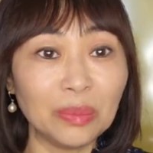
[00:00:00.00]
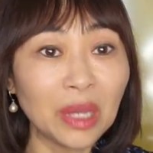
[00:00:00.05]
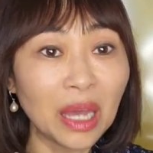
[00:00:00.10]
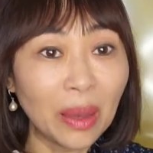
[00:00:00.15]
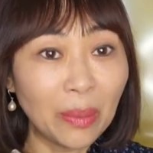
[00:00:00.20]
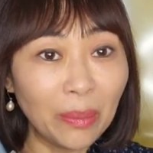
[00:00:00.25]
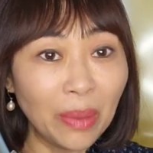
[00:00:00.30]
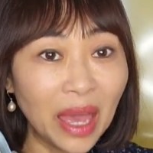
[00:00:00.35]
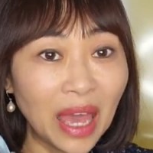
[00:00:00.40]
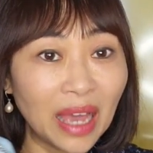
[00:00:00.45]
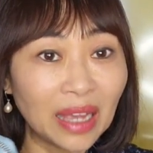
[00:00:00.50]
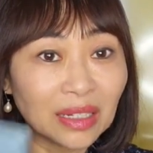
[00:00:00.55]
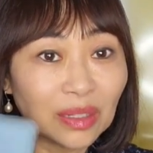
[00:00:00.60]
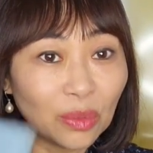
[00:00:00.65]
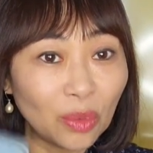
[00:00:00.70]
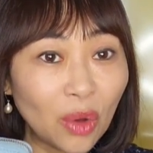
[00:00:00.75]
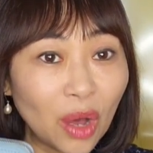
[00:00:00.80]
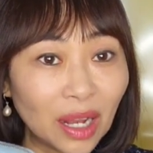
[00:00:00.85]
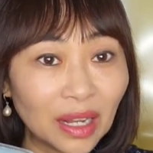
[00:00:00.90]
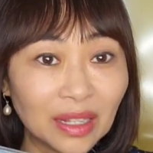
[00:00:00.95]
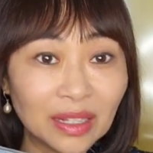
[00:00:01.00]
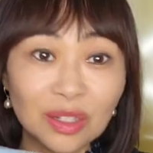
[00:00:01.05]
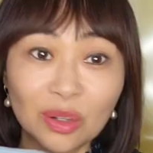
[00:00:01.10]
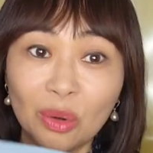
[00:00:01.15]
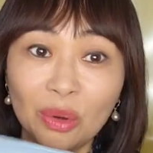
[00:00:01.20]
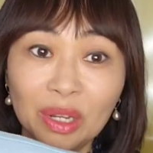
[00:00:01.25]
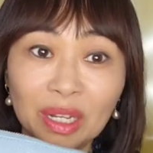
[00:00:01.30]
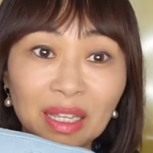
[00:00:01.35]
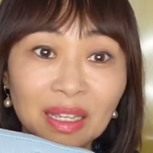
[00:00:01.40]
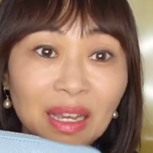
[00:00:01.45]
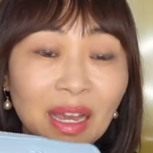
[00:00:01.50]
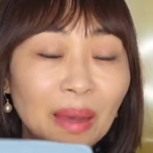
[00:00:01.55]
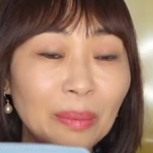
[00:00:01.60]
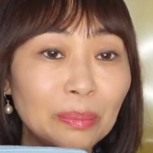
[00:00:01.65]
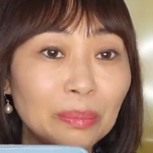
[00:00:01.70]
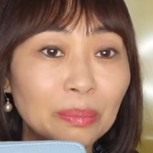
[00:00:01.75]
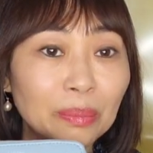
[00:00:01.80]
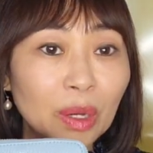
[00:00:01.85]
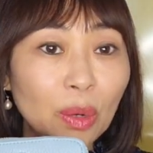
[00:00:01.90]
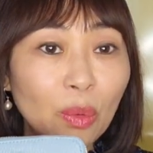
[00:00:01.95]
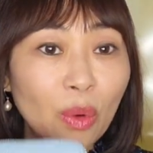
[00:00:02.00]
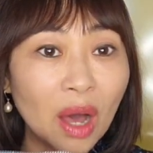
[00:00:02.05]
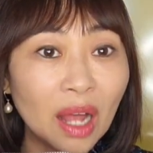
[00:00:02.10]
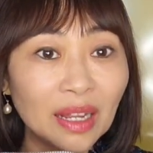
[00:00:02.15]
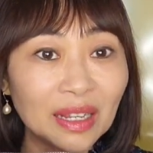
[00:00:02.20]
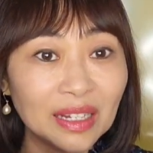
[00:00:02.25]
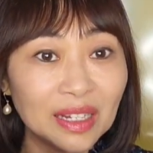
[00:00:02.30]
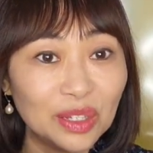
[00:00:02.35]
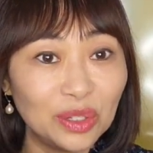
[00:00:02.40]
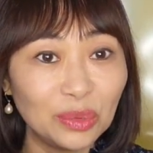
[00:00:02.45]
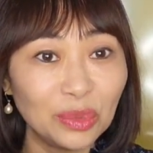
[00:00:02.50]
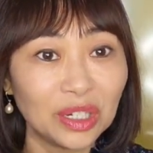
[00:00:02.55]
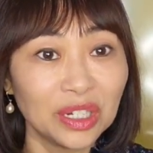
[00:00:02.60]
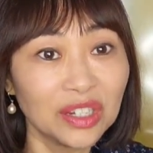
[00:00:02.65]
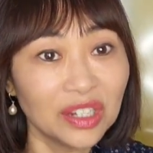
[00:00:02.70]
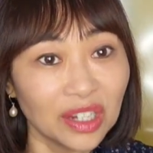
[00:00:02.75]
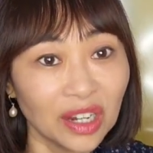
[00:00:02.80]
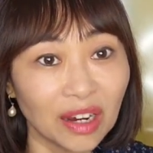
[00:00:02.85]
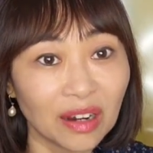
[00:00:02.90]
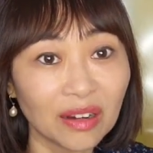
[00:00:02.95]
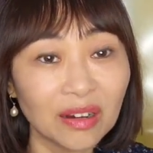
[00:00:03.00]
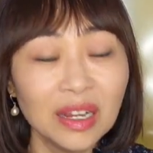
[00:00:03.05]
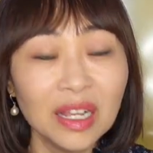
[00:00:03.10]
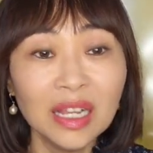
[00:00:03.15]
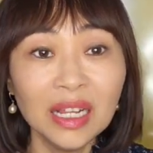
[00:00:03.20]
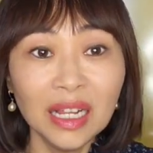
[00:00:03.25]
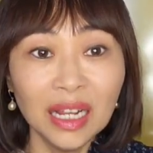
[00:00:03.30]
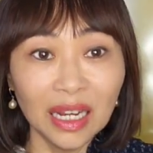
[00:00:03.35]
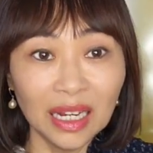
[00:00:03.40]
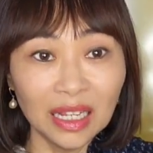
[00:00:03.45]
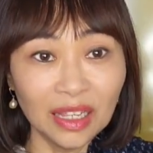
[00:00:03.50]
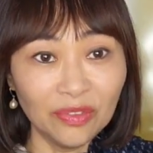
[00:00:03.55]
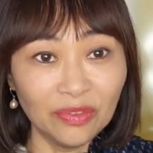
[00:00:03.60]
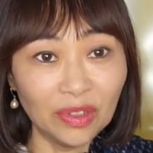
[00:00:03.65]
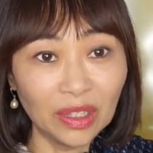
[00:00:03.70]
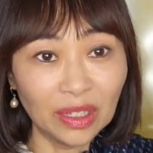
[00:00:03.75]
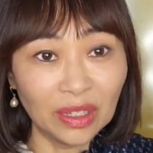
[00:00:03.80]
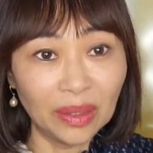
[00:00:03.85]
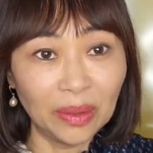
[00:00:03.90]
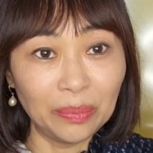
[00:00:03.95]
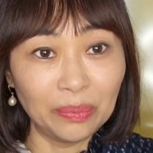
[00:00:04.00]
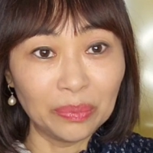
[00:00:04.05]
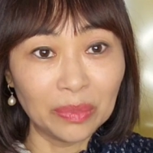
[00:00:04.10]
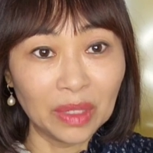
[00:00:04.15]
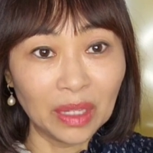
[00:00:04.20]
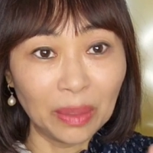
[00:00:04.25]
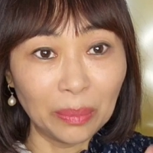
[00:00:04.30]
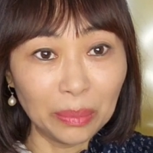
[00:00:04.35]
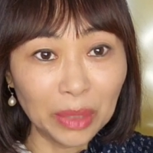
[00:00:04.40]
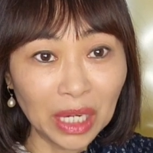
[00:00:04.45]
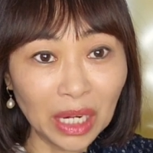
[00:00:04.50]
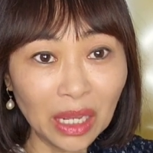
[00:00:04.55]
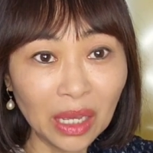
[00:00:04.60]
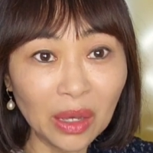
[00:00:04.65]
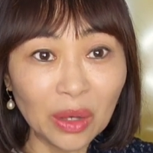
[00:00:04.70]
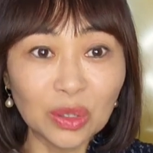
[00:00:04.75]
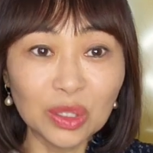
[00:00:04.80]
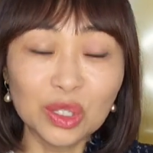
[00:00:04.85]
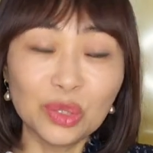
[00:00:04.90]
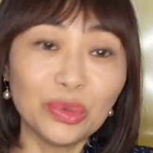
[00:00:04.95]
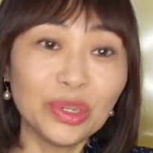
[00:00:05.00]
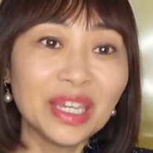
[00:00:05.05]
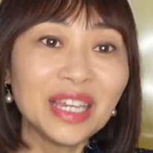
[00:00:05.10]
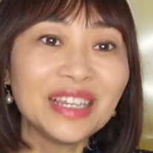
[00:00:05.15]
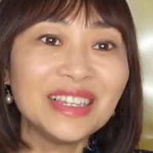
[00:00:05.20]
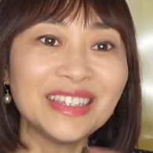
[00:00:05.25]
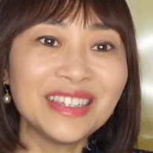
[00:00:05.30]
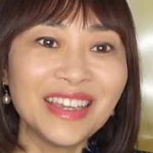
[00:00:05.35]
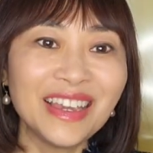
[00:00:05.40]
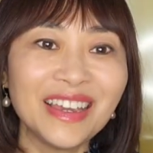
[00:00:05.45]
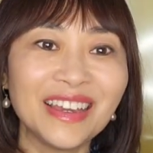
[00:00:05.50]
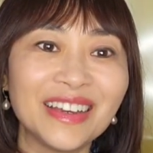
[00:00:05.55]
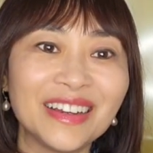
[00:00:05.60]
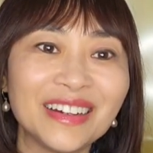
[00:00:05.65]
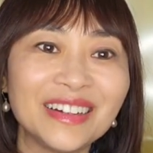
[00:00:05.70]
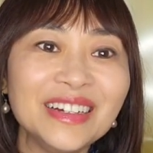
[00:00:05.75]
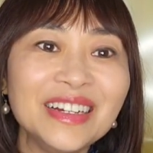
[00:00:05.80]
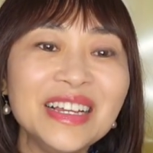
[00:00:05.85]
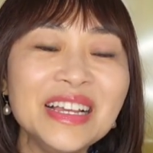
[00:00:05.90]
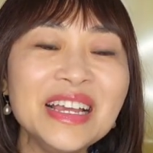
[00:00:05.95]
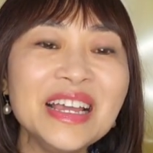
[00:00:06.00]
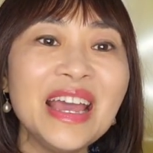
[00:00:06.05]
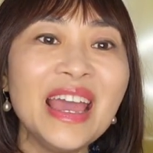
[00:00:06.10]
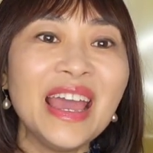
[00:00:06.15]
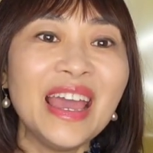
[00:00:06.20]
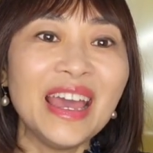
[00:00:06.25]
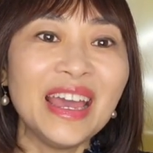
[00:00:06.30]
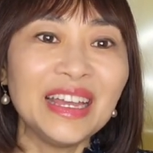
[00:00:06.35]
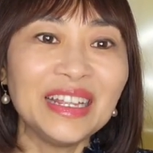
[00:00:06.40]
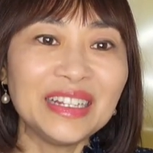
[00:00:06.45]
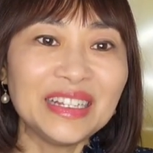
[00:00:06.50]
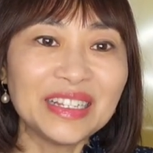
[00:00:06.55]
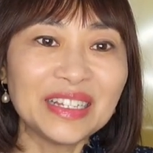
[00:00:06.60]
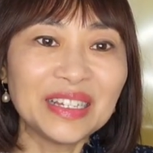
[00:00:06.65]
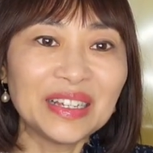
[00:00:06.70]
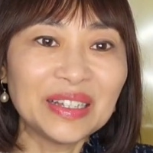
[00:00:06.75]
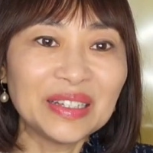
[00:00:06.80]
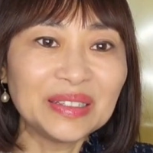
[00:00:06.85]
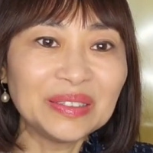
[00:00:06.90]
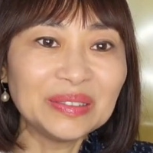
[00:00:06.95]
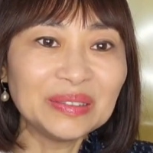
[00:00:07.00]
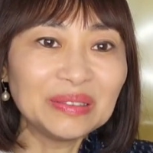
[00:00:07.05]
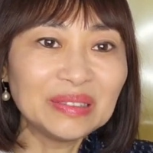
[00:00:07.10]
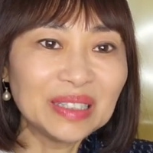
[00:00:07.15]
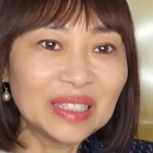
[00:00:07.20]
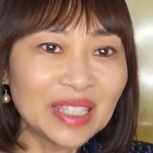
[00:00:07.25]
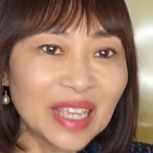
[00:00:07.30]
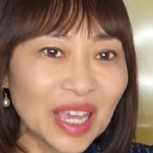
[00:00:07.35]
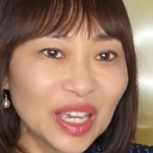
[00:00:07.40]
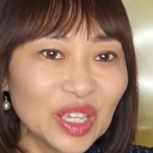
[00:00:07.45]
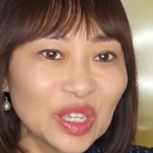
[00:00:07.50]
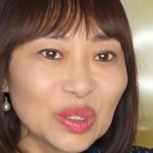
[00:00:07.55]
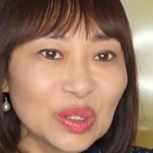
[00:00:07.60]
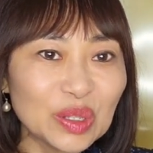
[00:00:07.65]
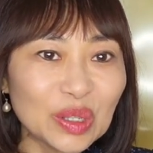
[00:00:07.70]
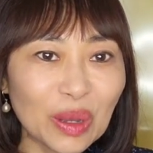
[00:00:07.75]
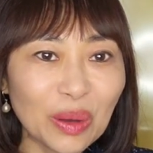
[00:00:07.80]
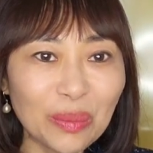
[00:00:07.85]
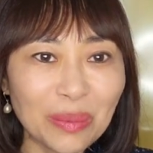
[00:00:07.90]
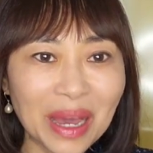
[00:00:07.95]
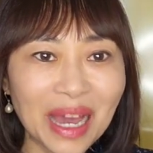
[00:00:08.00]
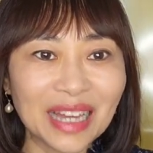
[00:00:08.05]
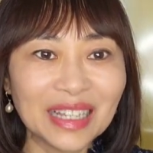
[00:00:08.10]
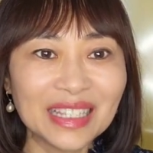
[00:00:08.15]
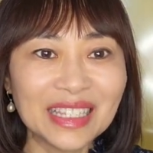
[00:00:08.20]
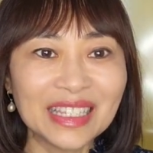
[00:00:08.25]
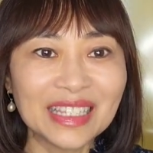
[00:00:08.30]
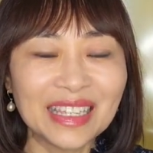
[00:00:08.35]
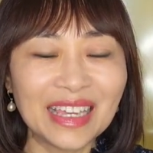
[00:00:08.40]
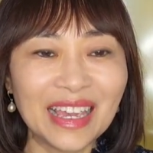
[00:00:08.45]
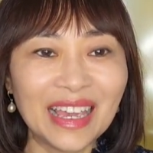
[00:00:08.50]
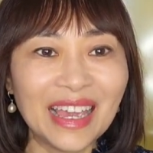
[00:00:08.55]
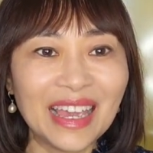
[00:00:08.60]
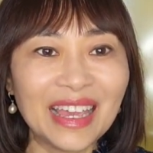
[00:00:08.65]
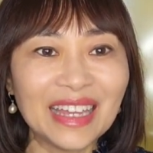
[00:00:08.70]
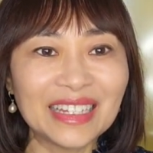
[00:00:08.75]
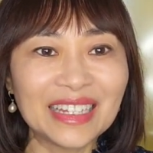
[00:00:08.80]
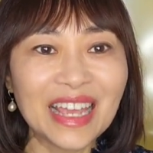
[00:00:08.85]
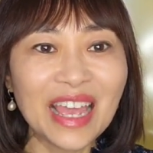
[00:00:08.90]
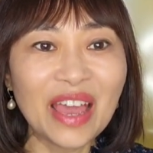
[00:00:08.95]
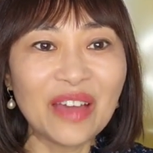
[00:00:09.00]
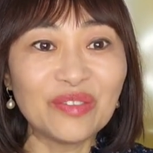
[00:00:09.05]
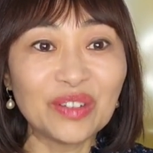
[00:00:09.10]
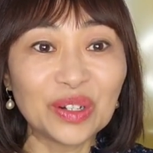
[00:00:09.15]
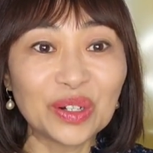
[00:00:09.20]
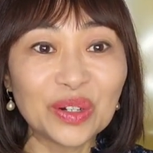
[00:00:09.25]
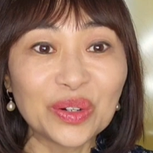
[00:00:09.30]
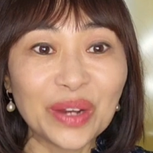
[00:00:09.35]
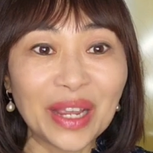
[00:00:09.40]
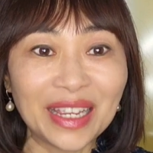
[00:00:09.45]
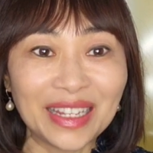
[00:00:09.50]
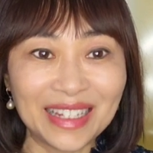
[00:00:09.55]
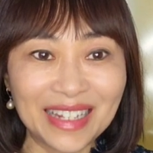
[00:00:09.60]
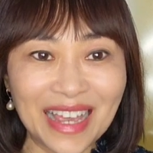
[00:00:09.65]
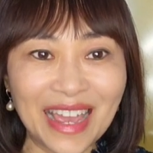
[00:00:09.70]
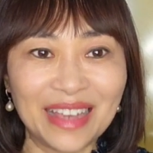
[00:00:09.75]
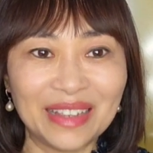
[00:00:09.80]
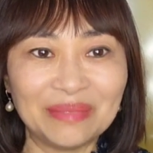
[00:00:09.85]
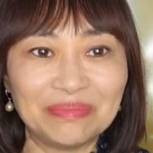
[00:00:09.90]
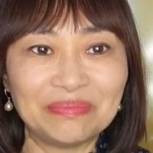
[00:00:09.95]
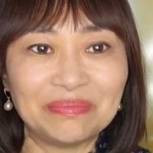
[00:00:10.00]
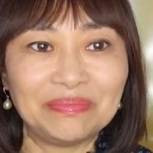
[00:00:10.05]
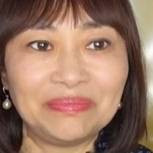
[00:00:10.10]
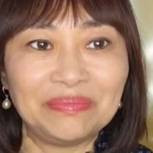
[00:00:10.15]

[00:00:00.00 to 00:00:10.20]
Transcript: compact wallet or any wallet you want to share. Leave the below so we can share. And thank you so much and have a great day.